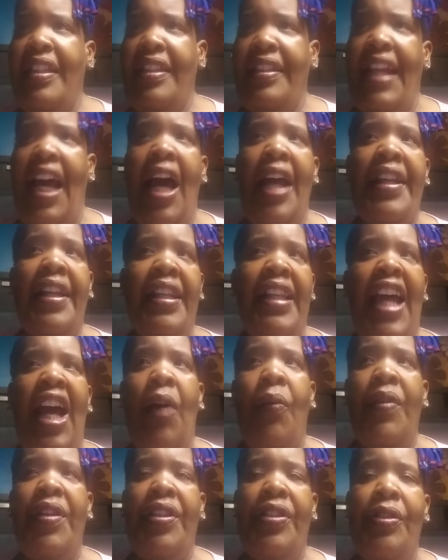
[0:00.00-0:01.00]
not
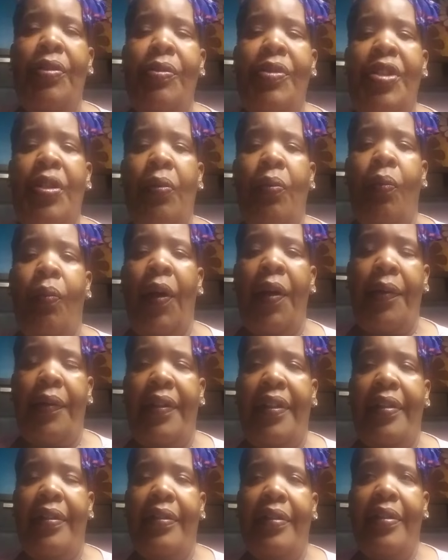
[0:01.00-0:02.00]
allowing you to
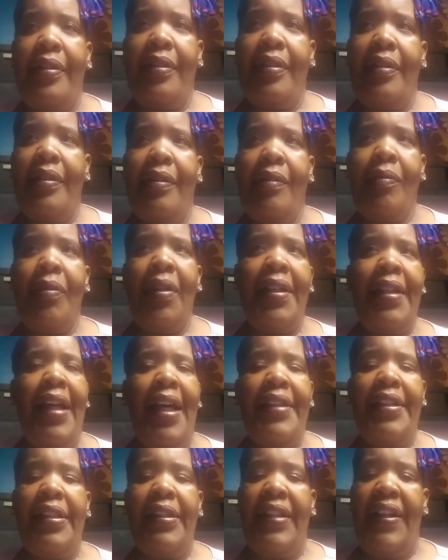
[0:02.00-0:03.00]
work. What
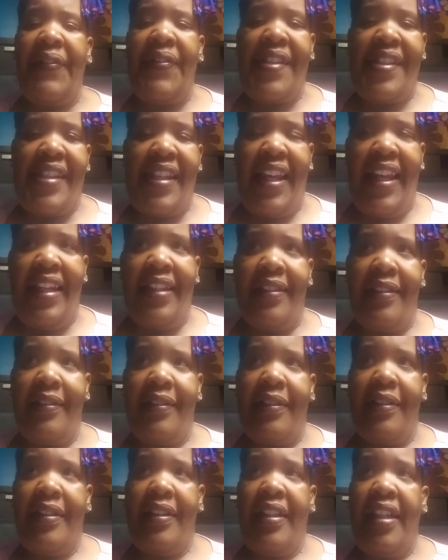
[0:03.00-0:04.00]
kind of love is that?
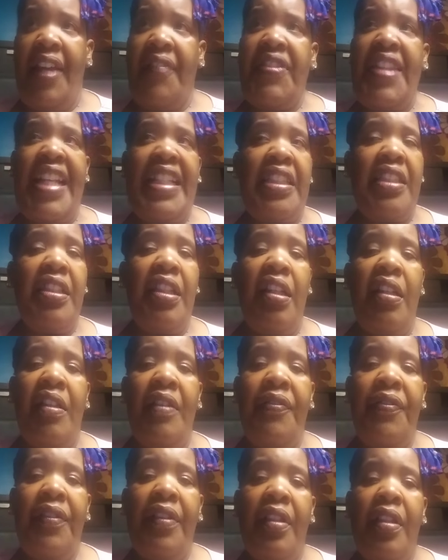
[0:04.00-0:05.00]
If that's
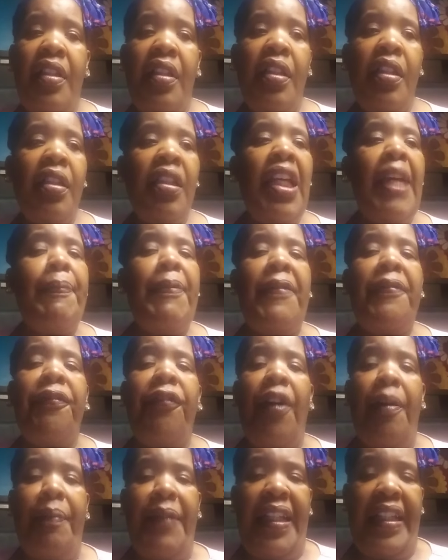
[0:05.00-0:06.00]
love, keep it
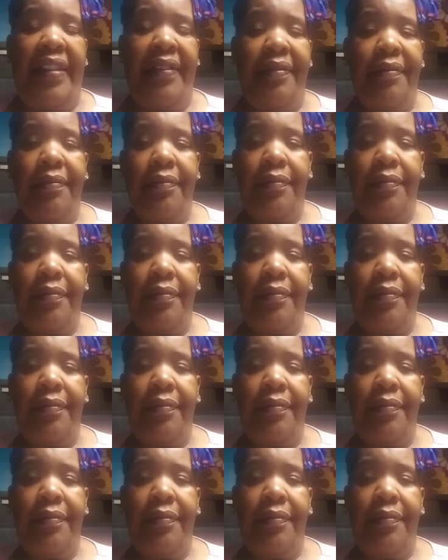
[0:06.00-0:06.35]
from me.